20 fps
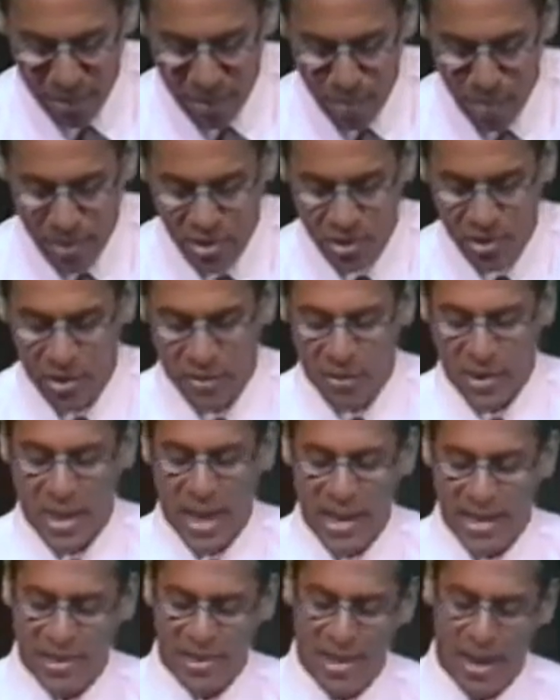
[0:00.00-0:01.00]
the message of the
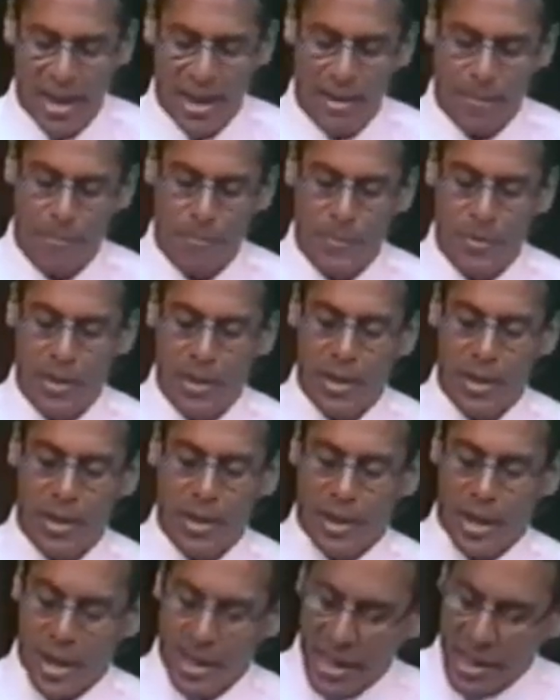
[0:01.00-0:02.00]
latter sign.
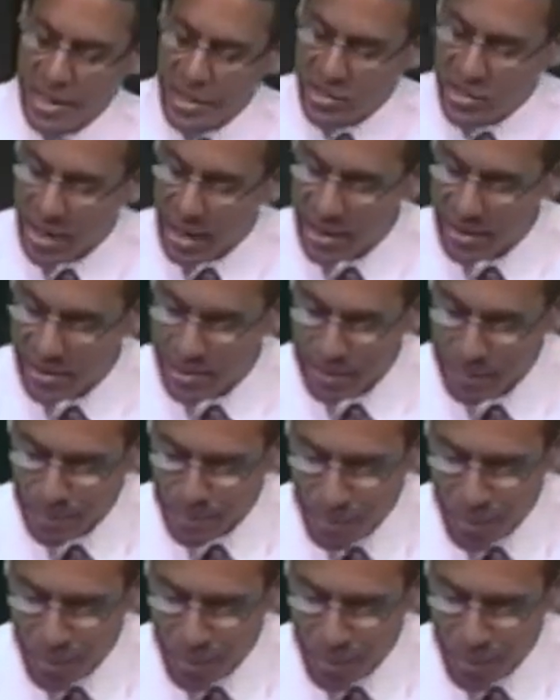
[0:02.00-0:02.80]
And then he says,